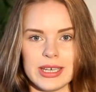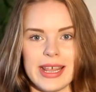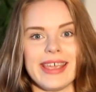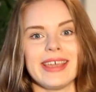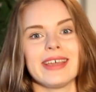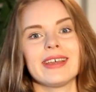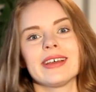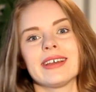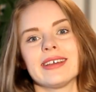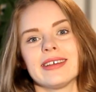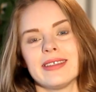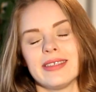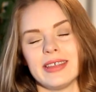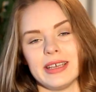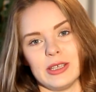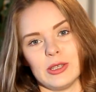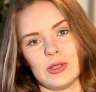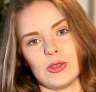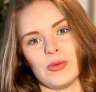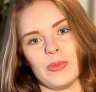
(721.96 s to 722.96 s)
take
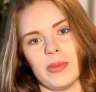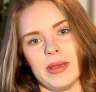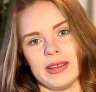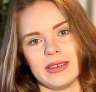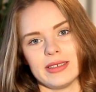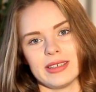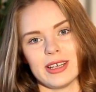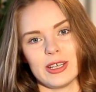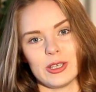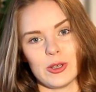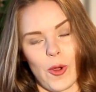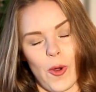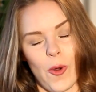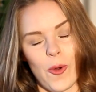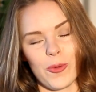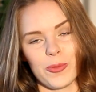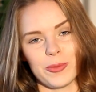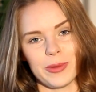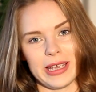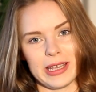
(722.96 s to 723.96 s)
the instrument at
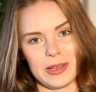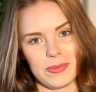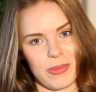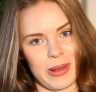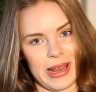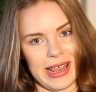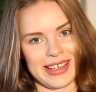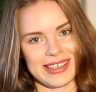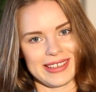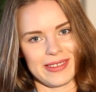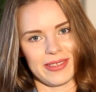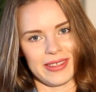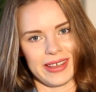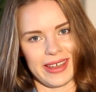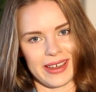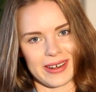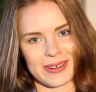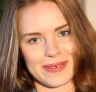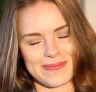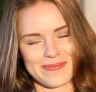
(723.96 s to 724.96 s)
home and play it
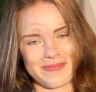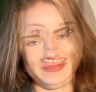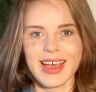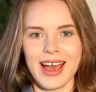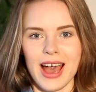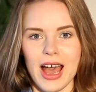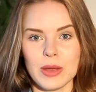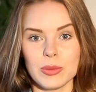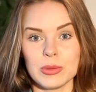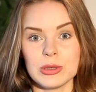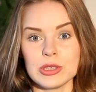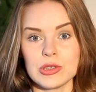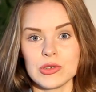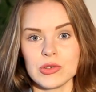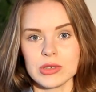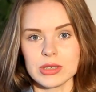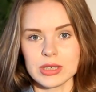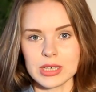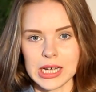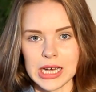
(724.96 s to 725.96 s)
there. I want to
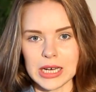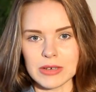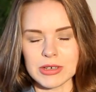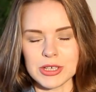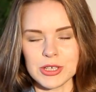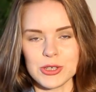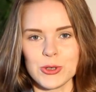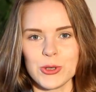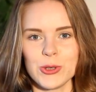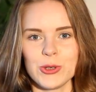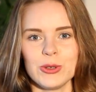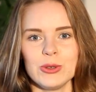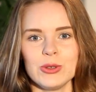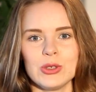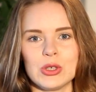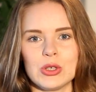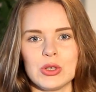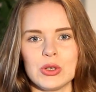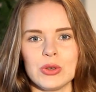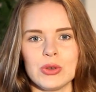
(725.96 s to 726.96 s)
encourage you
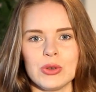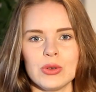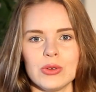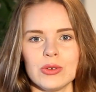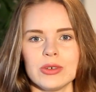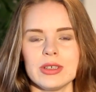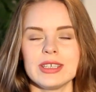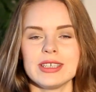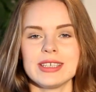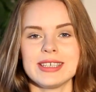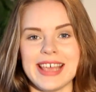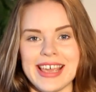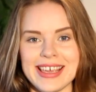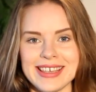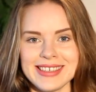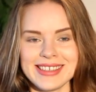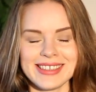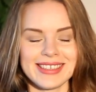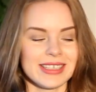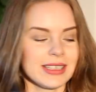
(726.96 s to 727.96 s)
to
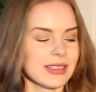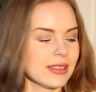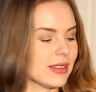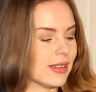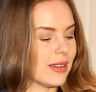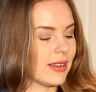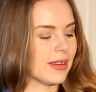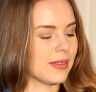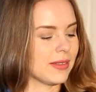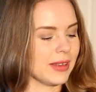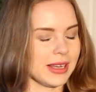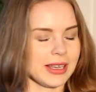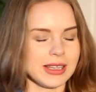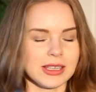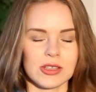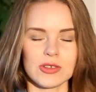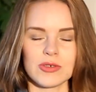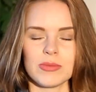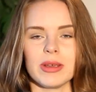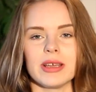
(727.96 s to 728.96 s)
test the
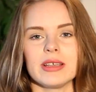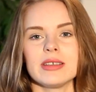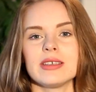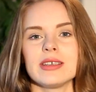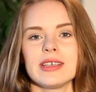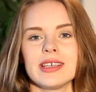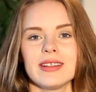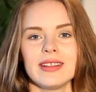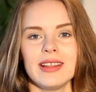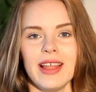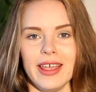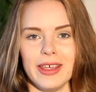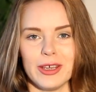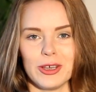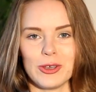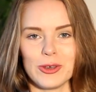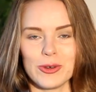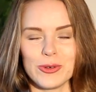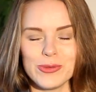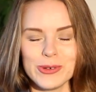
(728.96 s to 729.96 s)
instrument
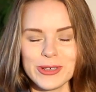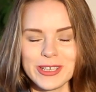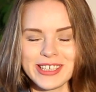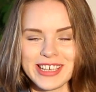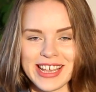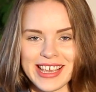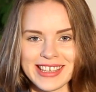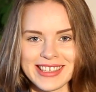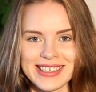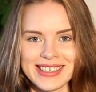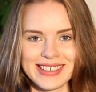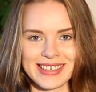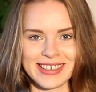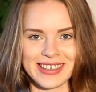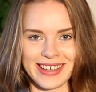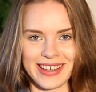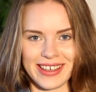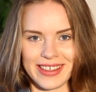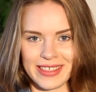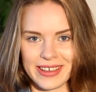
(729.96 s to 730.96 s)
like you would test
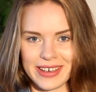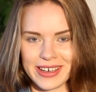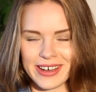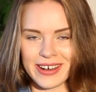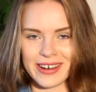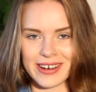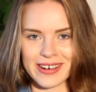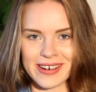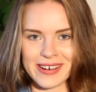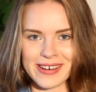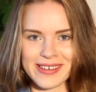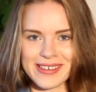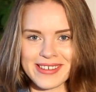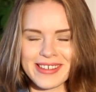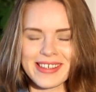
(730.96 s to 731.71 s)
the car.